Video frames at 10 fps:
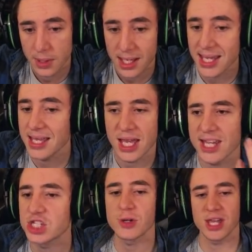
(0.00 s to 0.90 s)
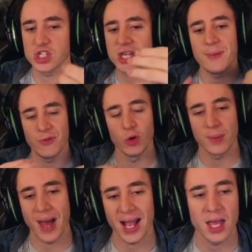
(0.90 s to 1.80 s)
He should keep falling
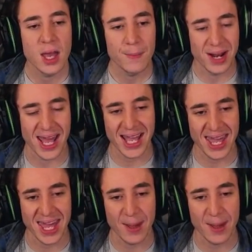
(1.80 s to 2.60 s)
back. Playing here